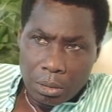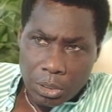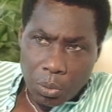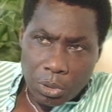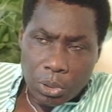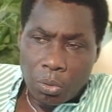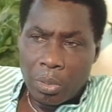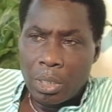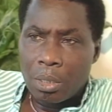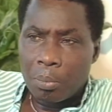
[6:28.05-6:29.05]
short
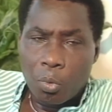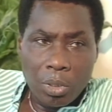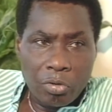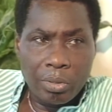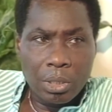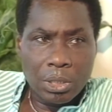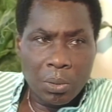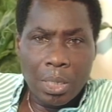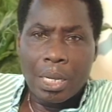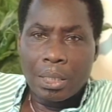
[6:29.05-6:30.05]
story and poetry and
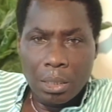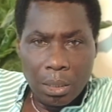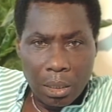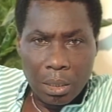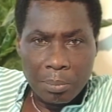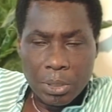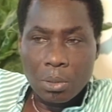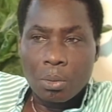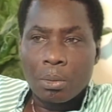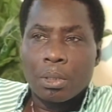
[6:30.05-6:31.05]
so on. I think
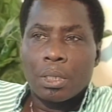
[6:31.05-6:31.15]
calypso